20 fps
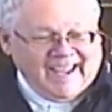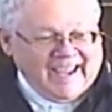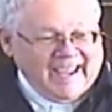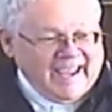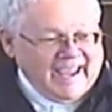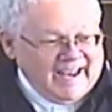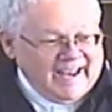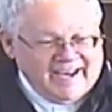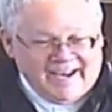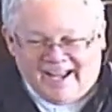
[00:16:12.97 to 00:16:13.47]

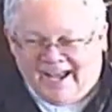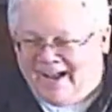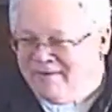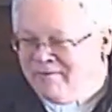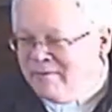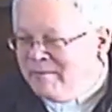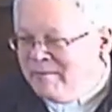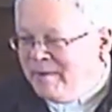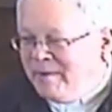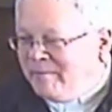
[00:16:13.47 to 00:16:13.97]
And I
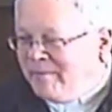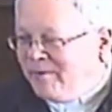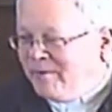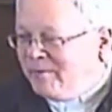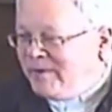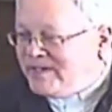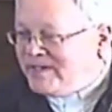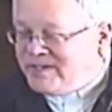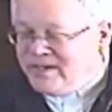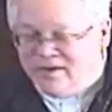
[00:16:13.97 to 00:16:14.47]
remember
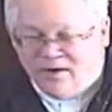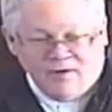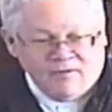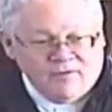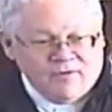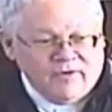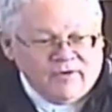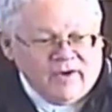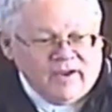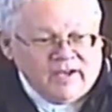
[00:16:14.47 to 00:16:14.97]
reaching
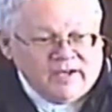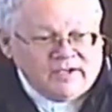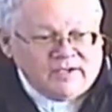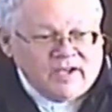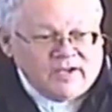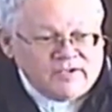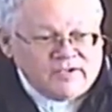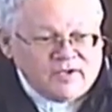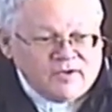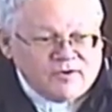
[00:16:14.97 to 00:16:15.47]
over,
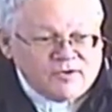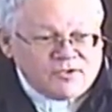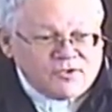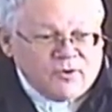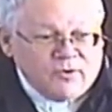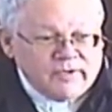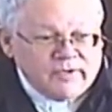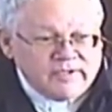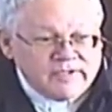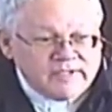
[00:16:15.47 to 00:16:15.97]
touching her
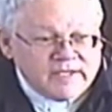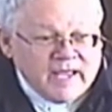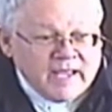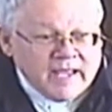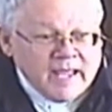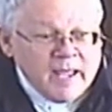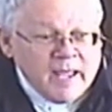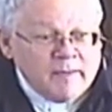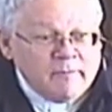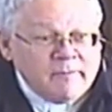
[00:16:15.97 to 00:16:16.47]
shoulder and saying,
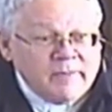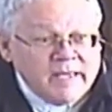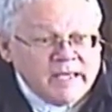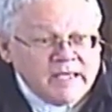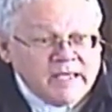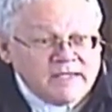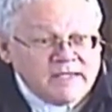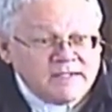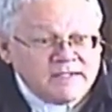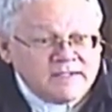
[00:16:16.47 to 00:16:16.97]

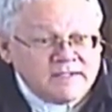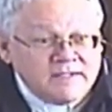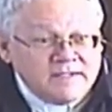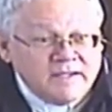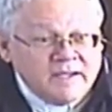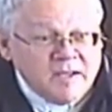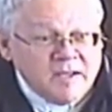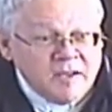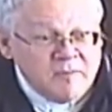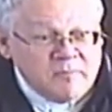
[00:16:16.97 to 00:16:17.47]
"Peace,
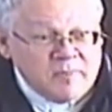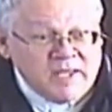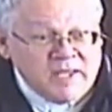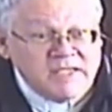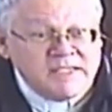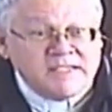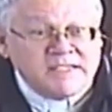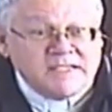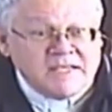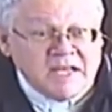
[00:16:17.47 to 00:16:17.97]
be
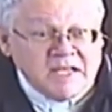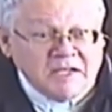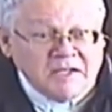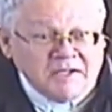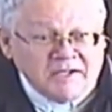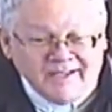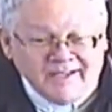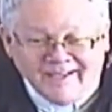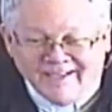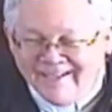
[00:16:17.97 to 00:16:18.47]
still."